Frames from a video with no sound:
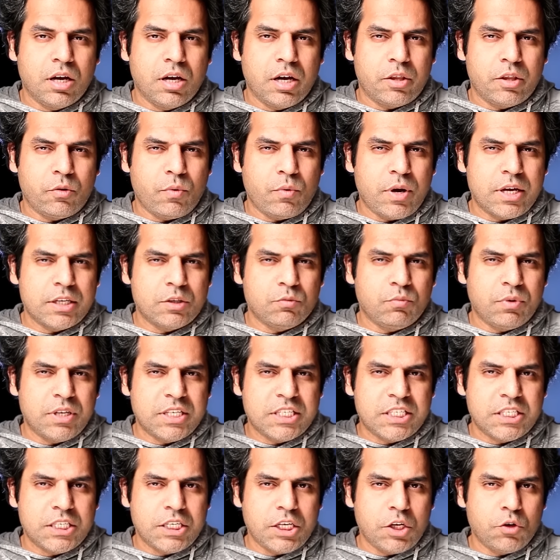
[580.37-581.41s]
Otherwise, we'll
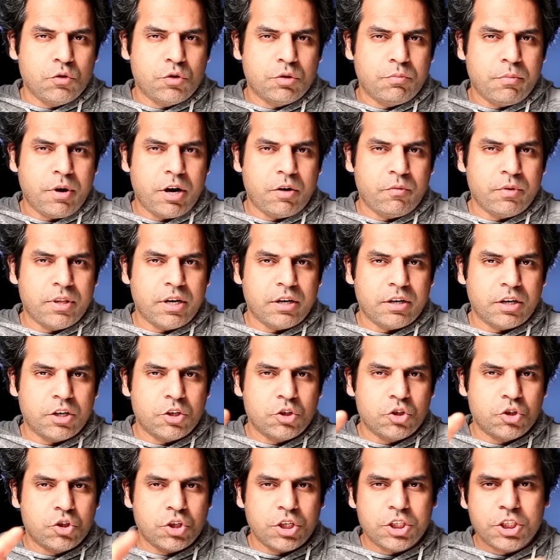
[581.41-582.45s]
see you tomorrow with our
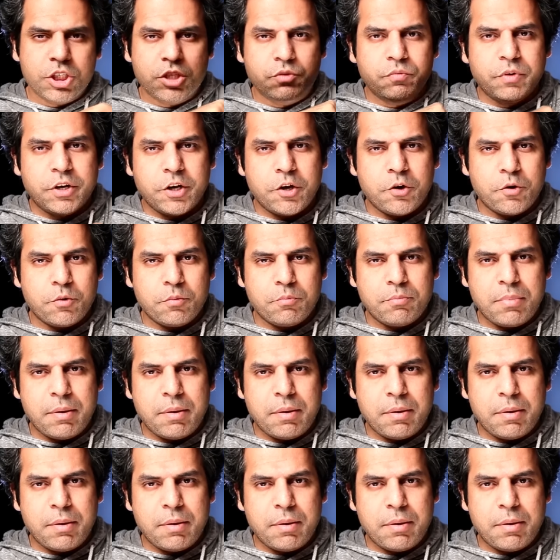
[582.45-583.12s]
conjunction video.